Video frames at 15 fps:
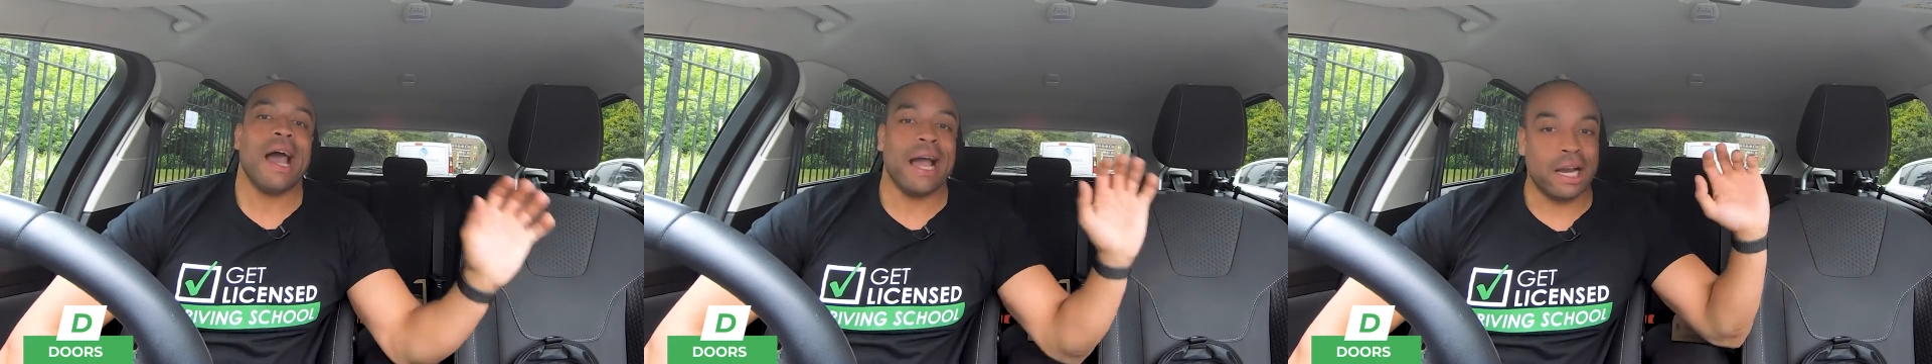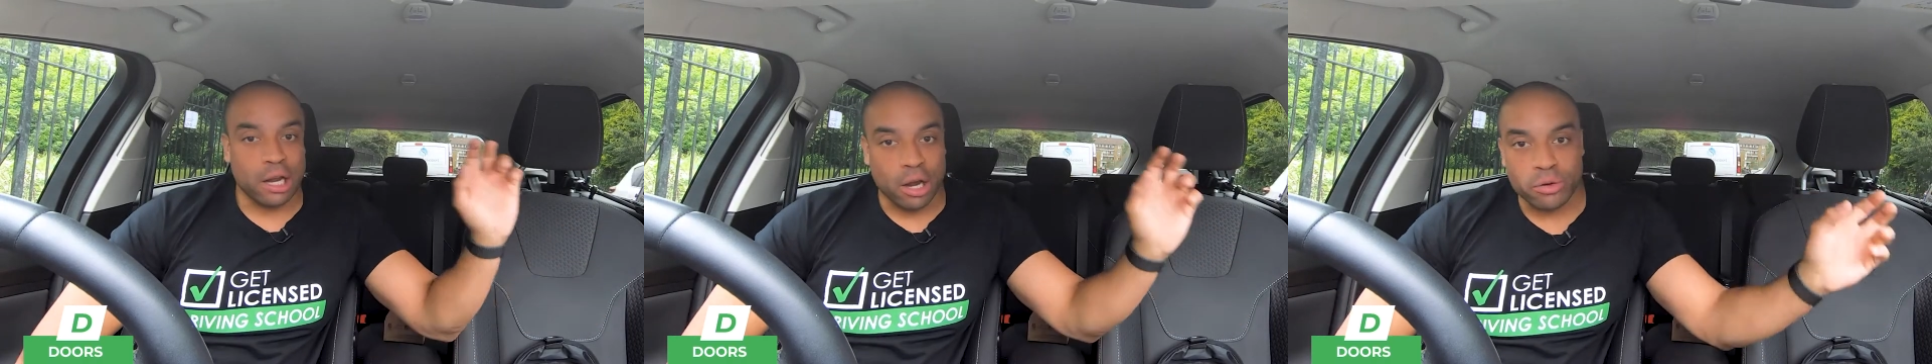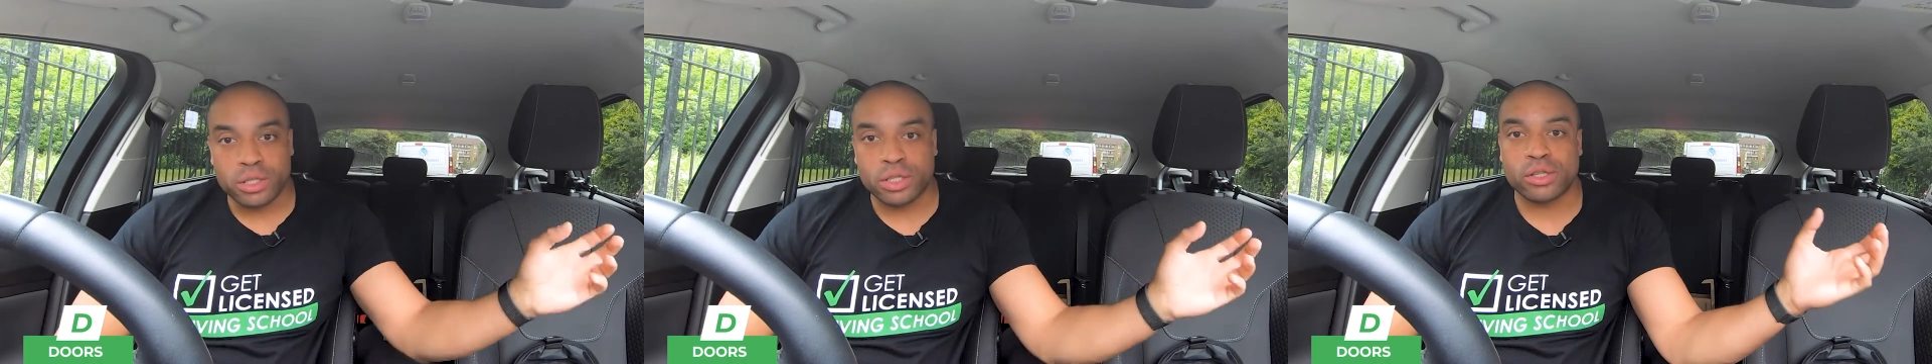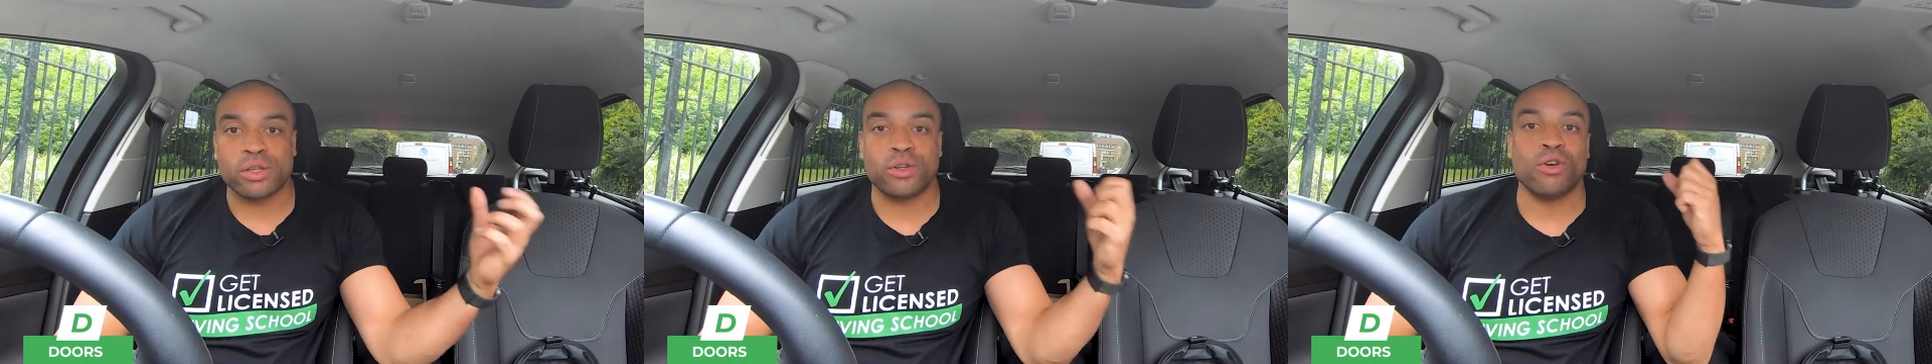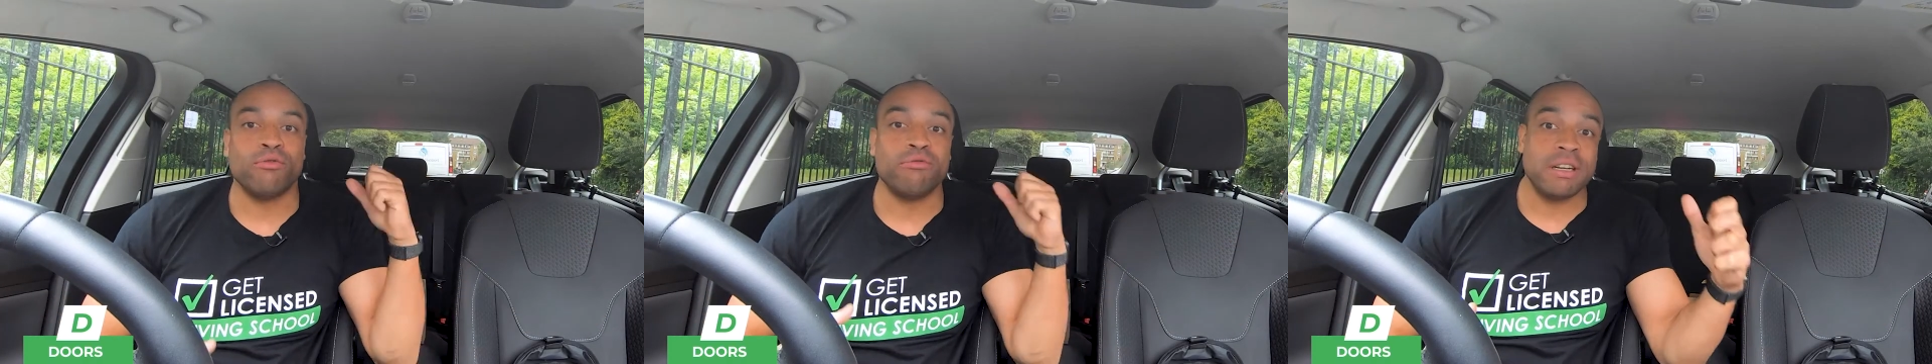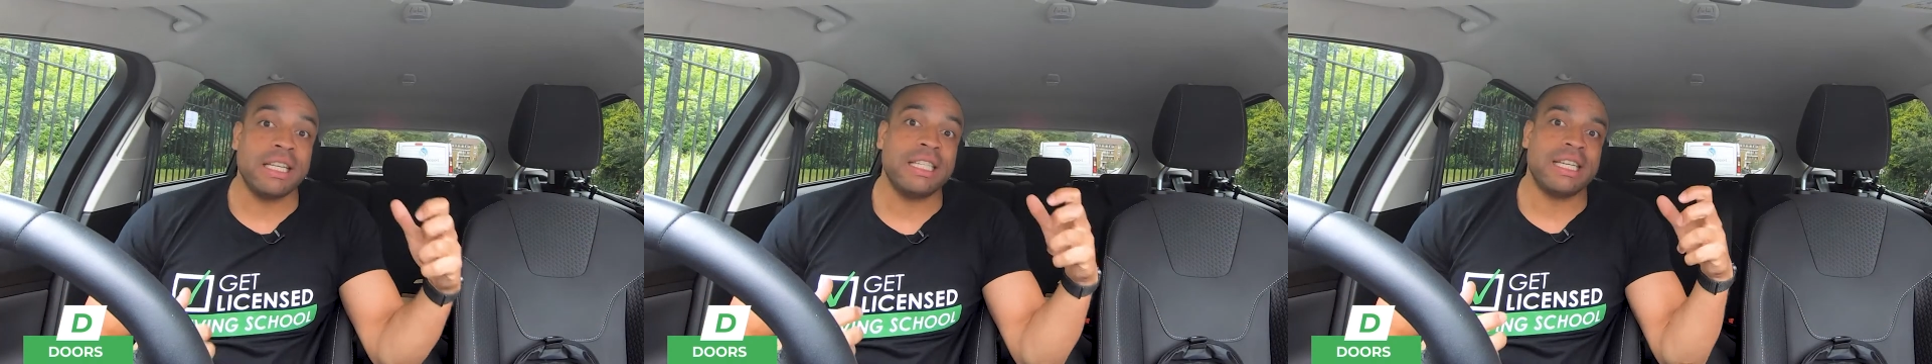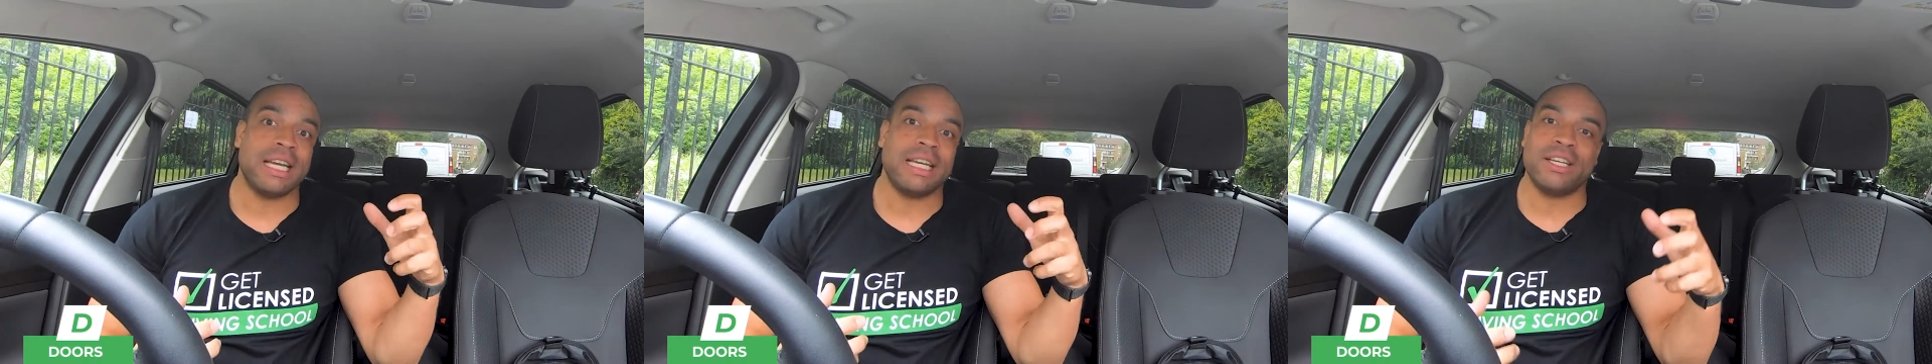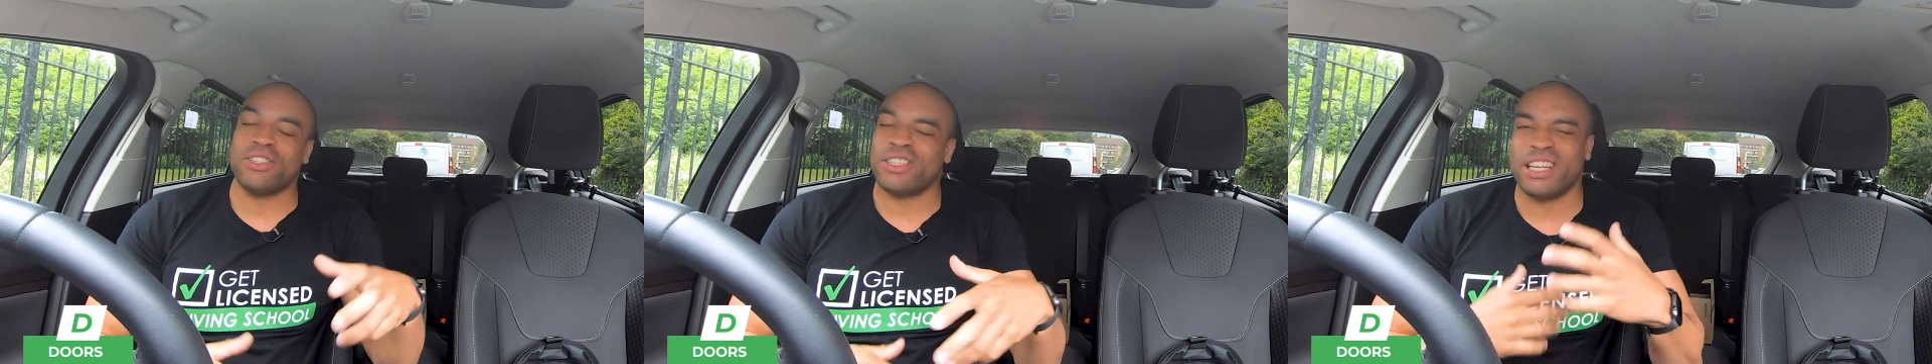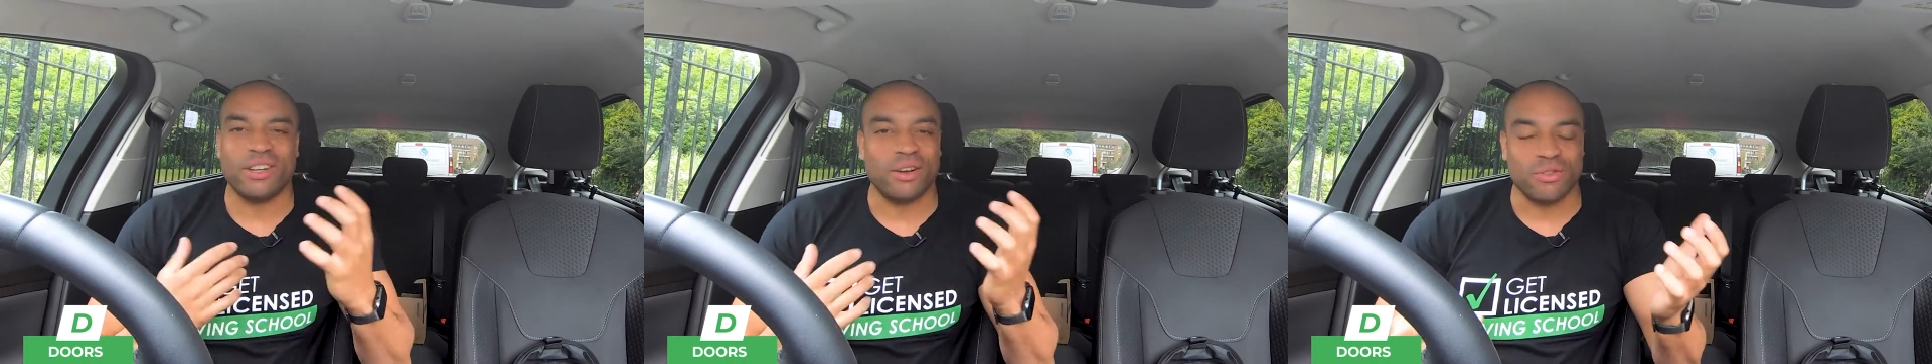and closes the door really gently because they